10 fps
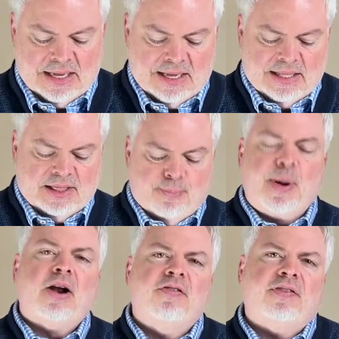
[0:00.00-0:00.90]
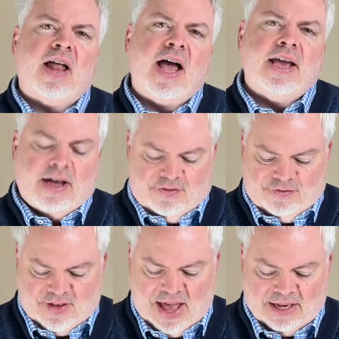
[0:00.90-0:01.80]
the butterfly
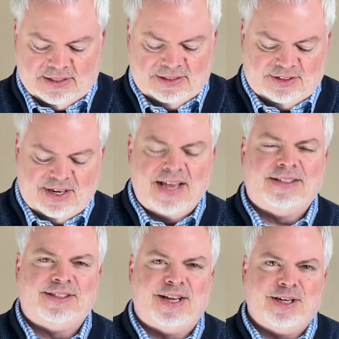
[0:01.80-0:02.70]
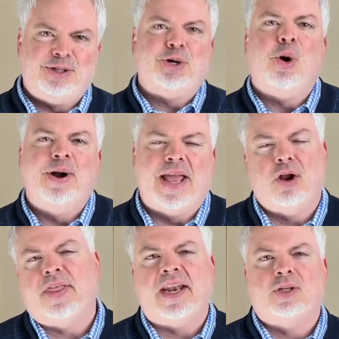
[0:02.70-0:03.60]
effect states that a tornado,
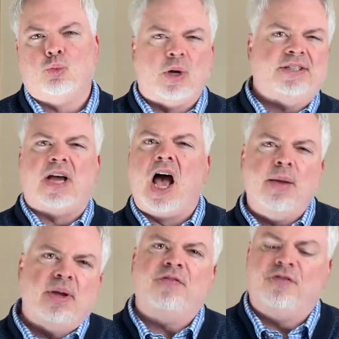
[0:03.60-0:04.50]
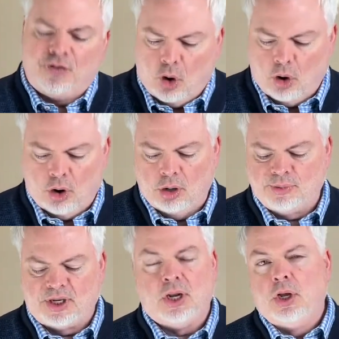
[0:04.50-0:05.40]
that is, what time it forms
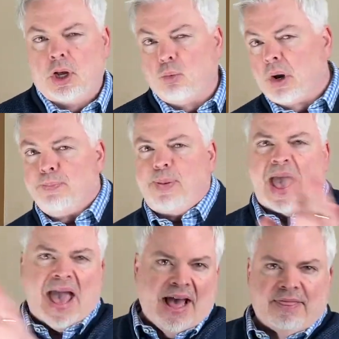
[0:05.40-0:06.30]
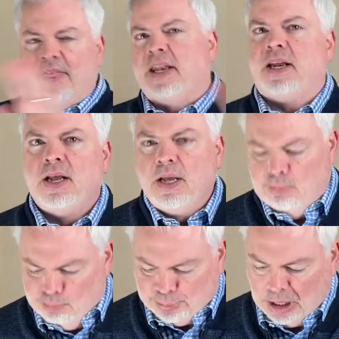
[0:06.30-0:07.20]
and what path that it
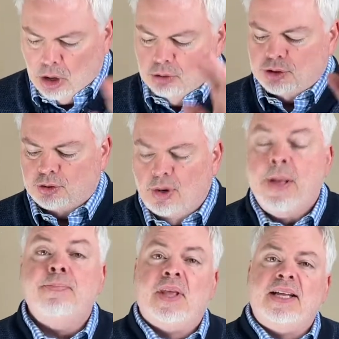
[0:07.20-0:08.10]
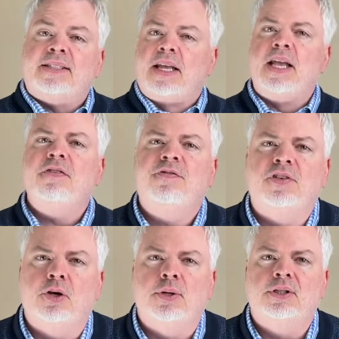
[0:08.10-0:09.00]
blows through, it's
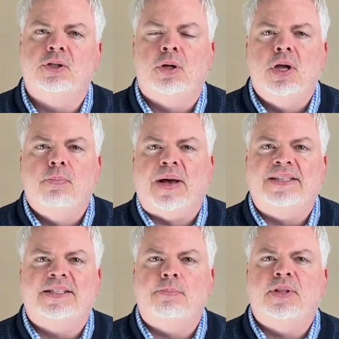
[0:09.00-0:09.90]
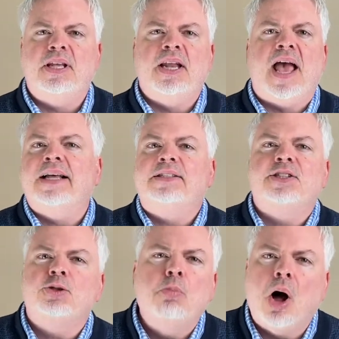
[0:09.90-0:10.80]
influenced by something as
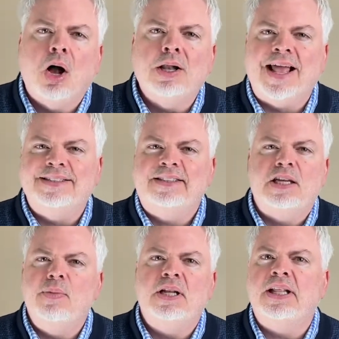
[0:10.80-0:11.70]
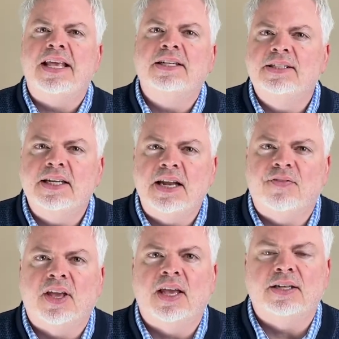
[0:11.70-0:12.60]
small and seemingly
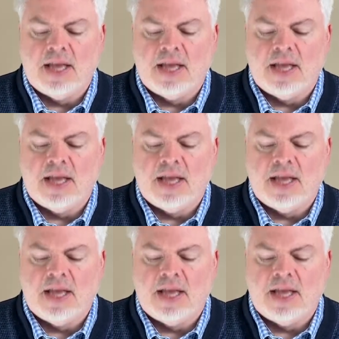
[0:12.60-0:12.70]
insignificant